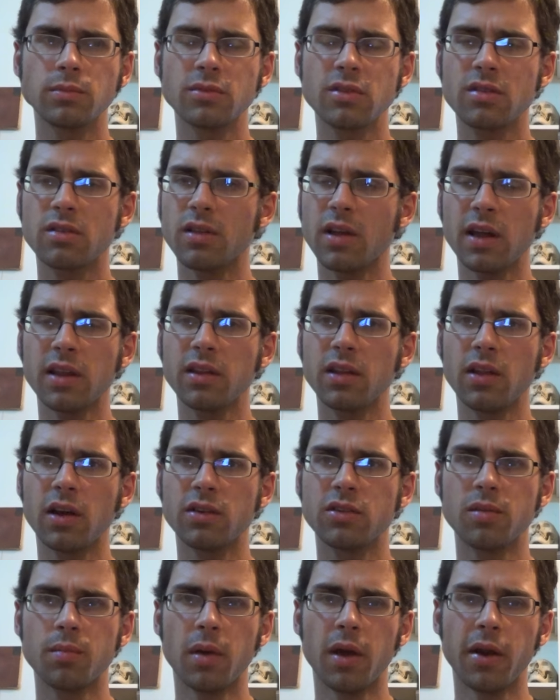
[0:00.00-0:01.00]
Slightly
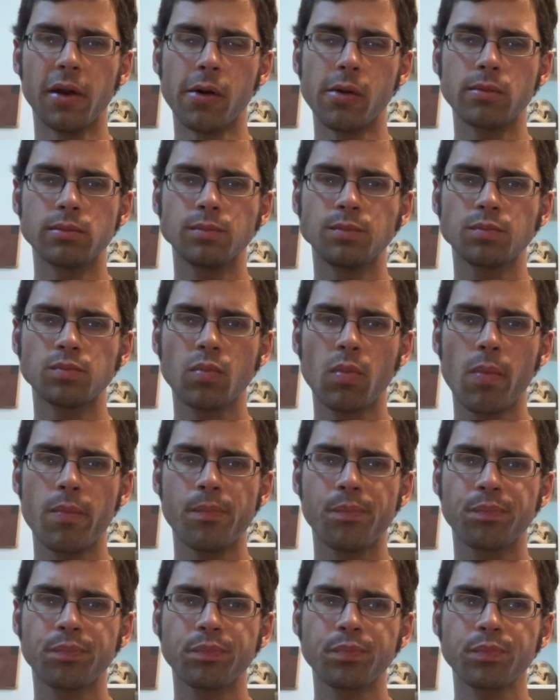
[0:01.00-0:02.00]
like tomato.
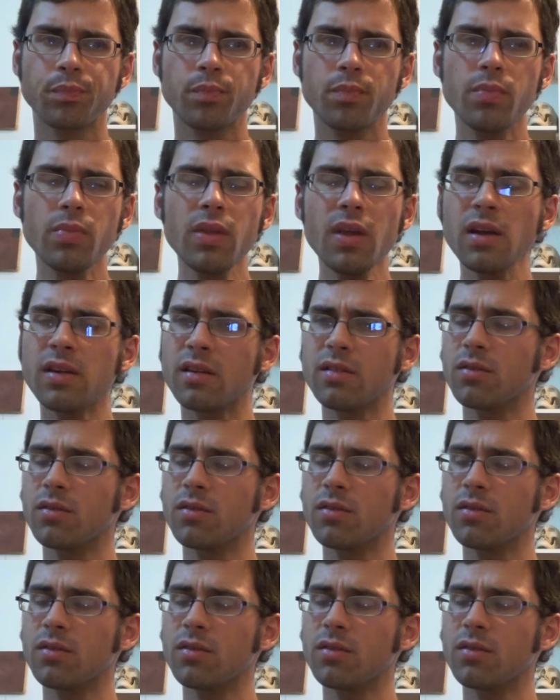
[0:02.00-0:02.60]
It